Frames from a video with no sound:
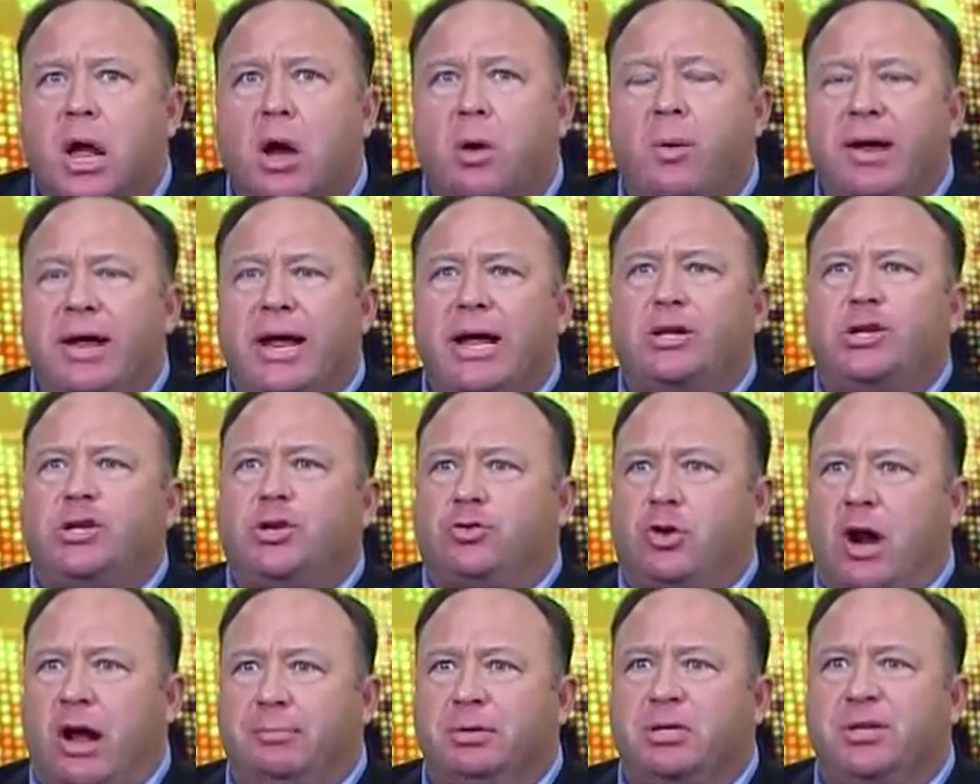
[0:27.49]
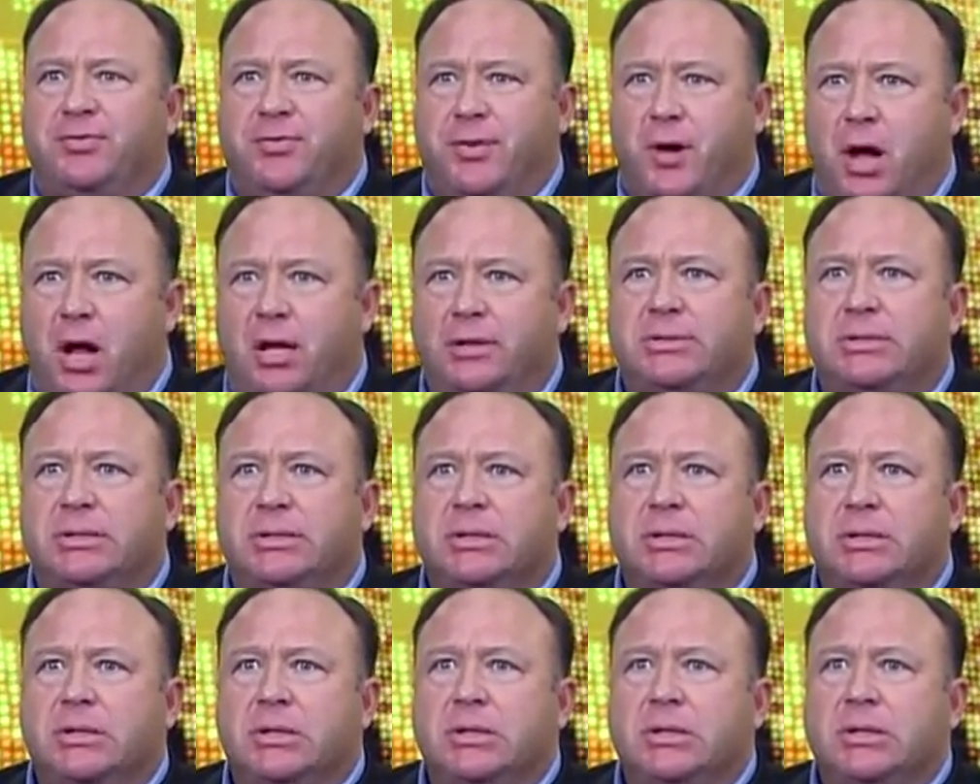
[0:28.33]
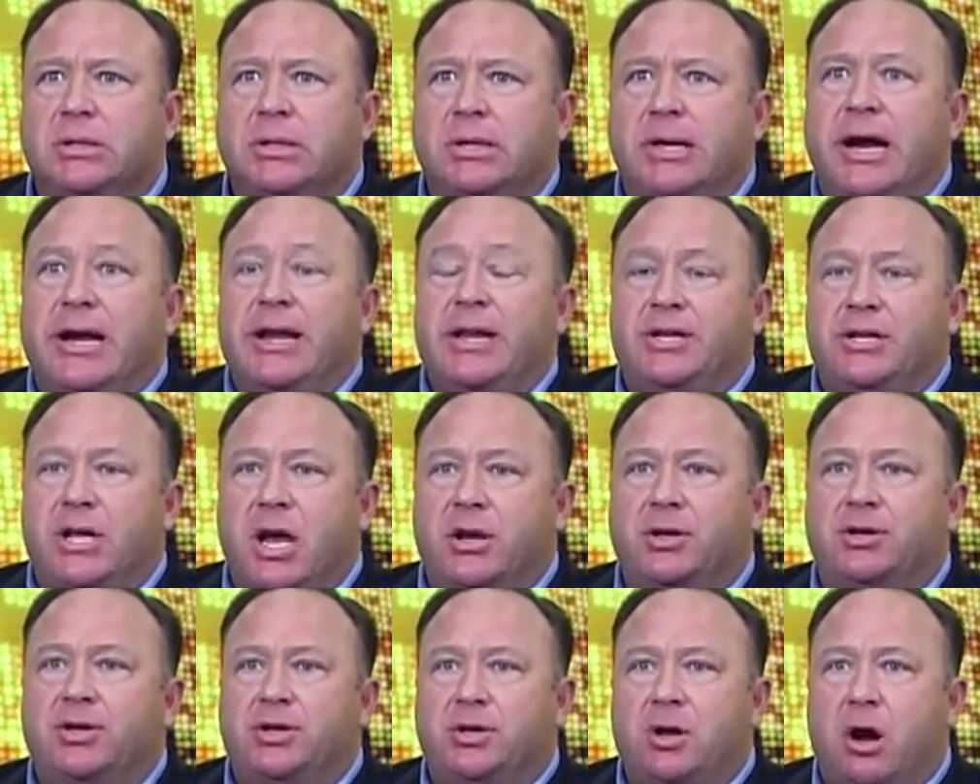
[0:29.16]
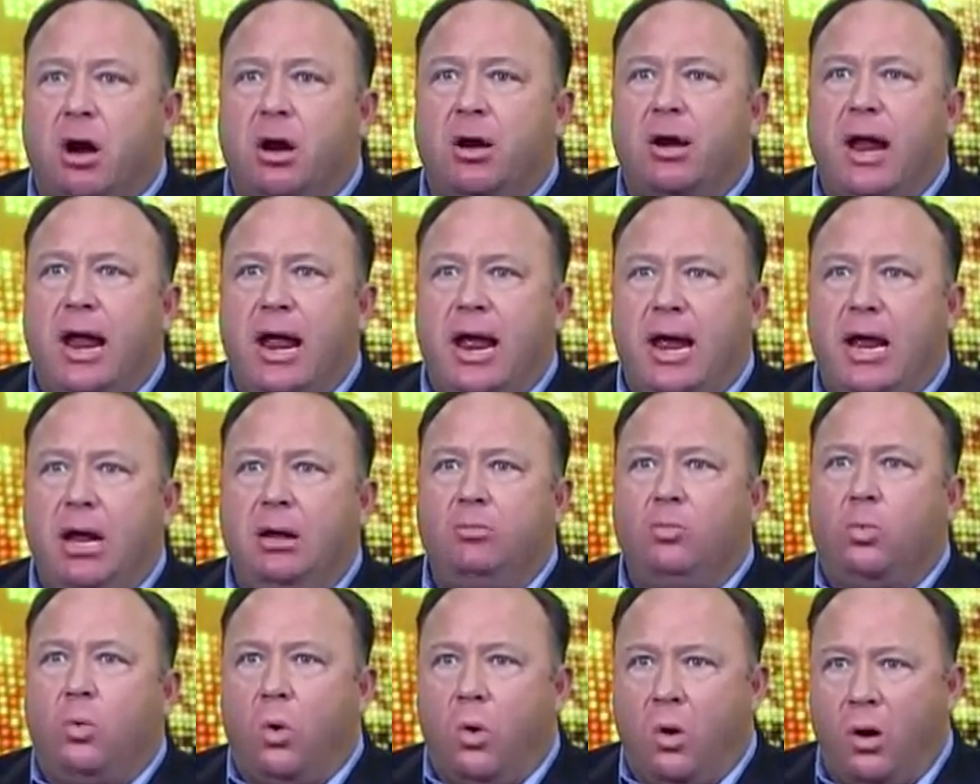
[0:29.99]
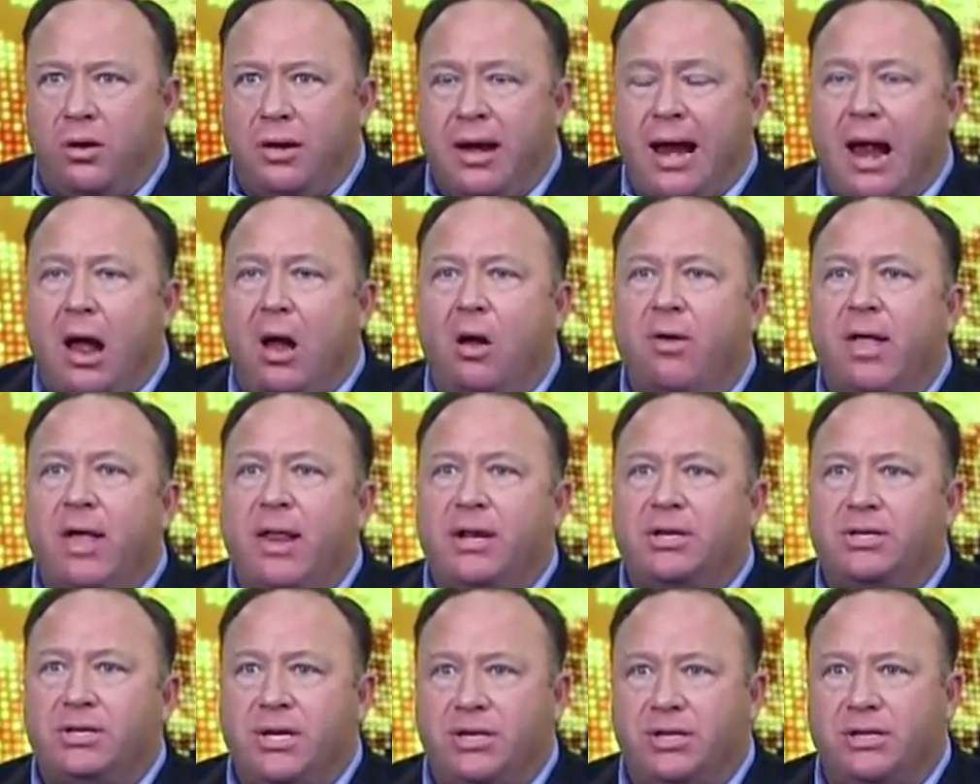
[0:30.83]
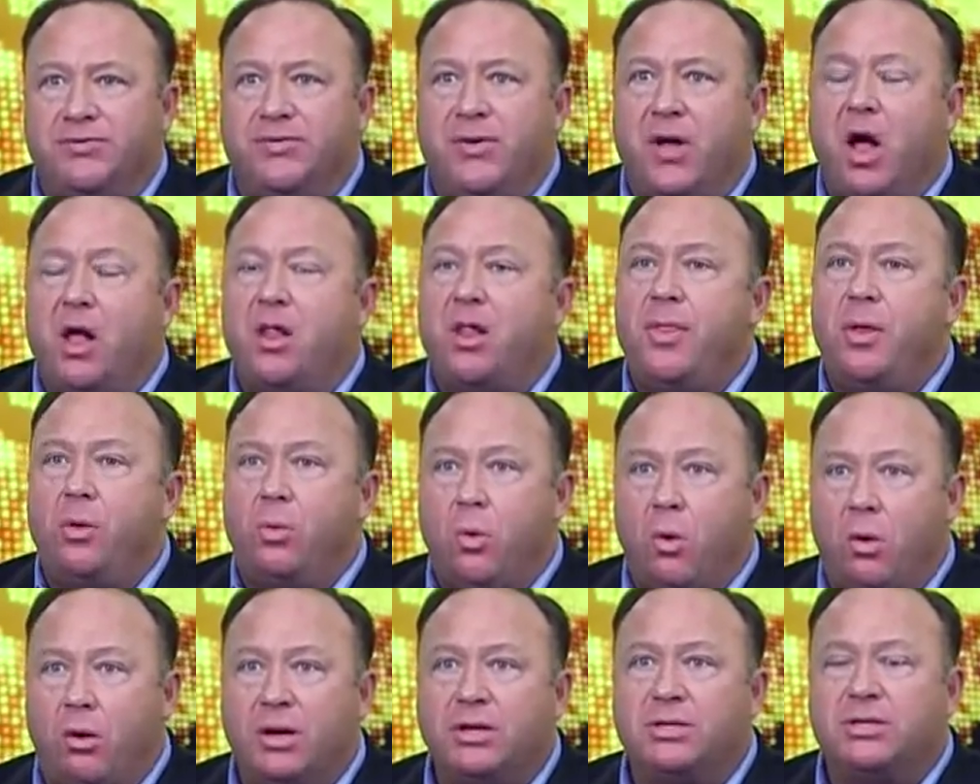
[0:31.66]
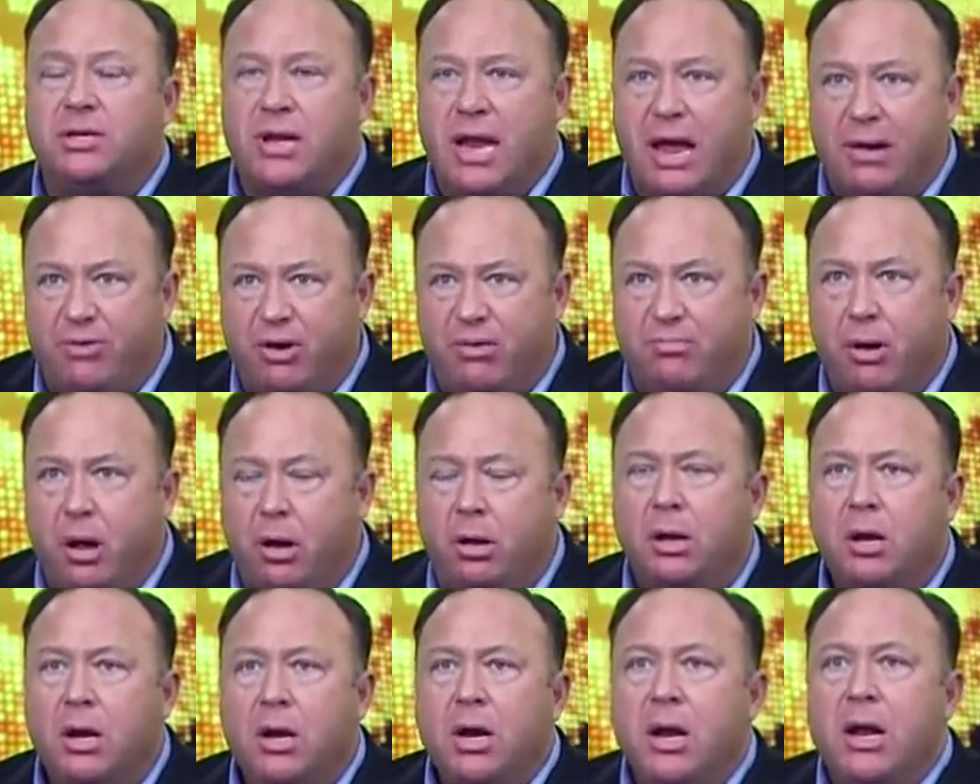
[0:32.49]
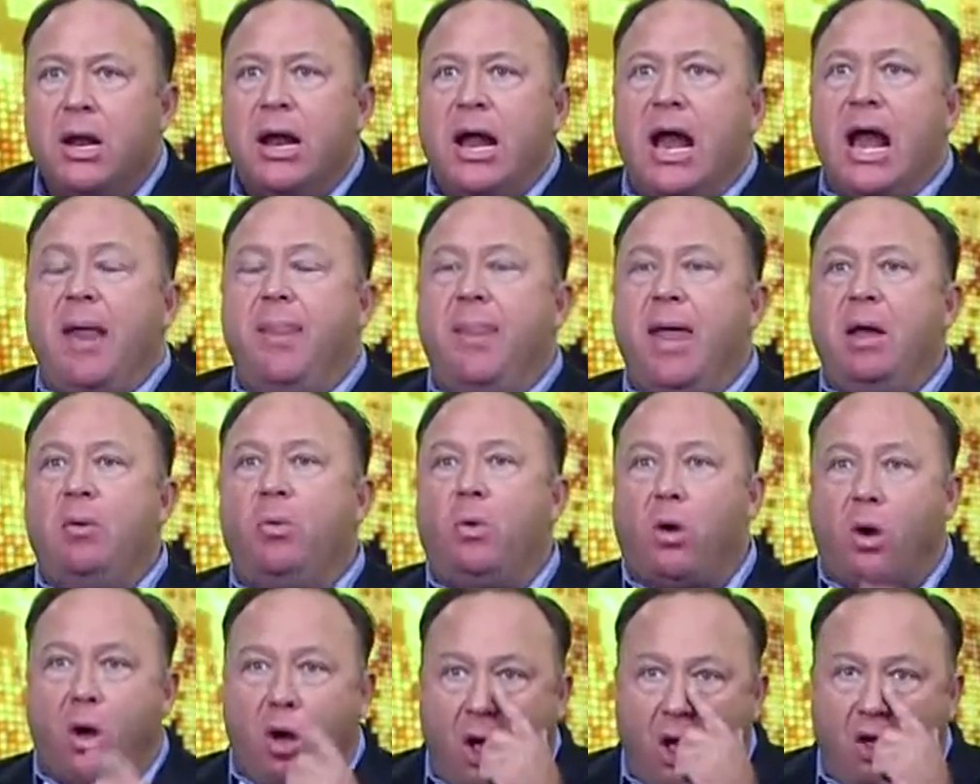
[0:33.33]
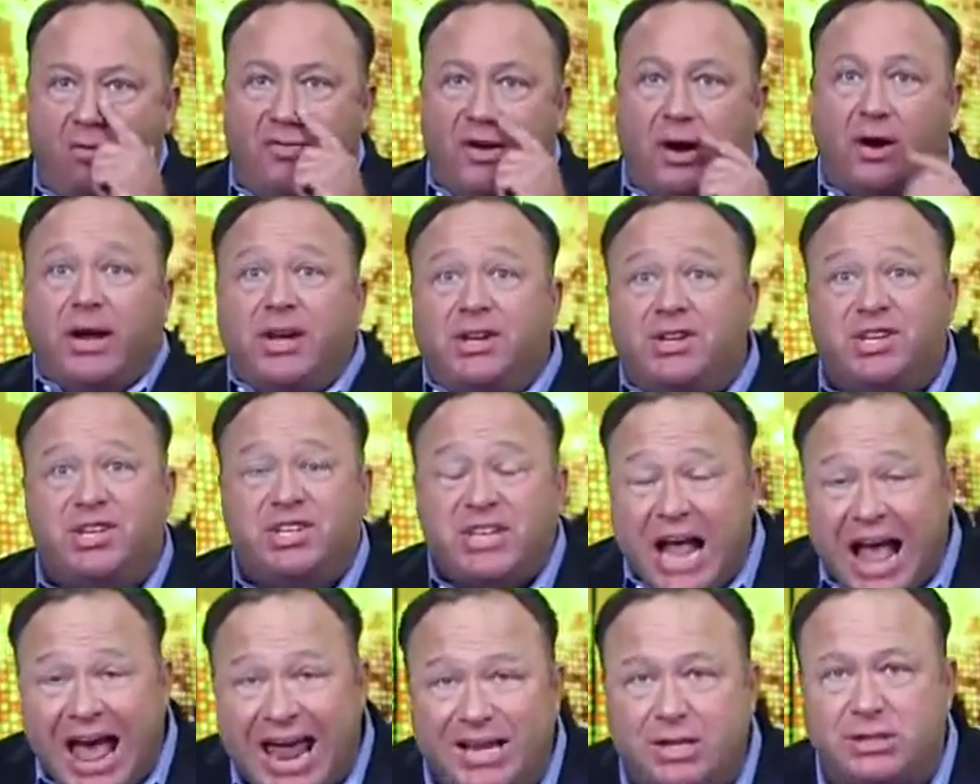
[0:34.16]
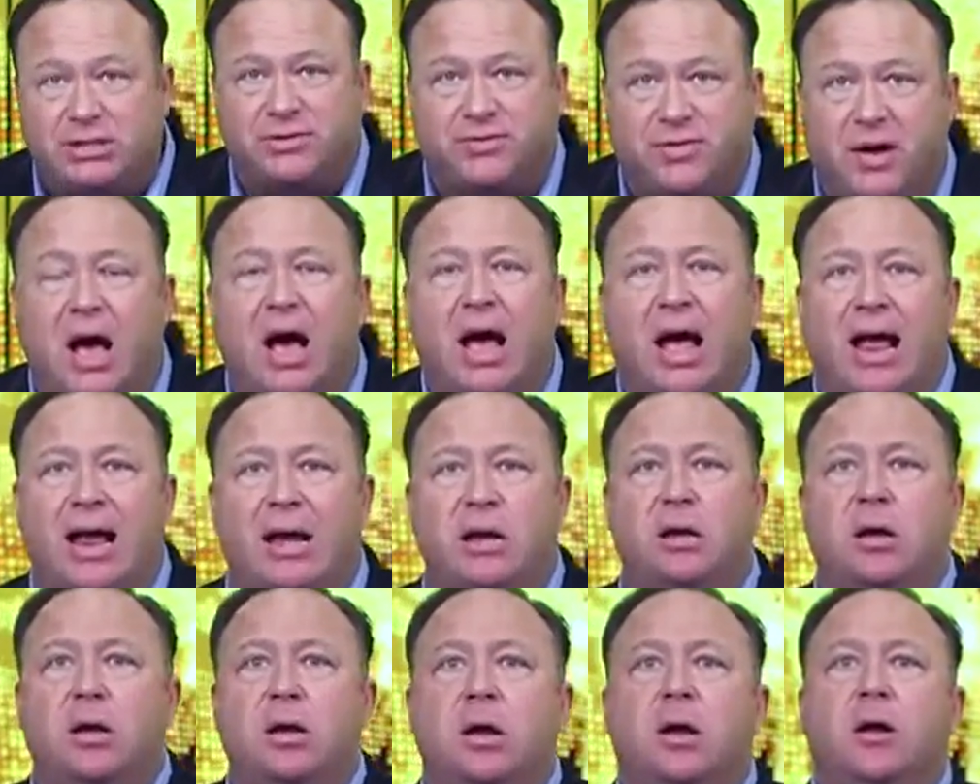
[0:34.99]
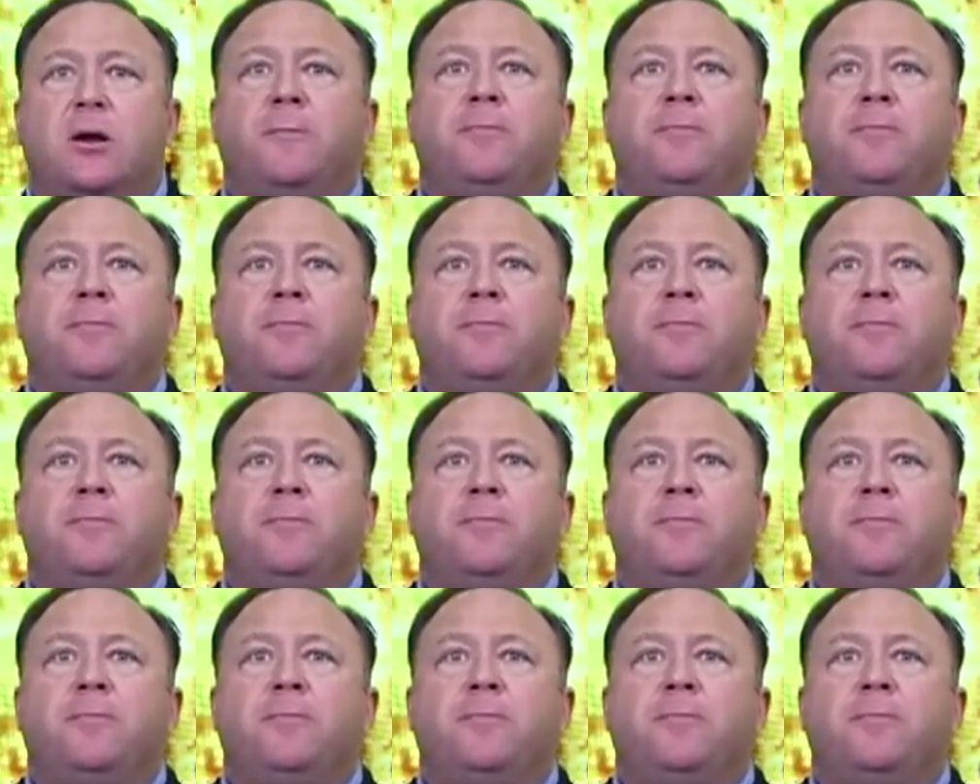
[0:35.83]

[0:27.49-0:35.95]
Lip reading: going, it's Trump's fault, and he's going to start a war now, and it's his fault, and the war is inevitable. And they were all very satisfied.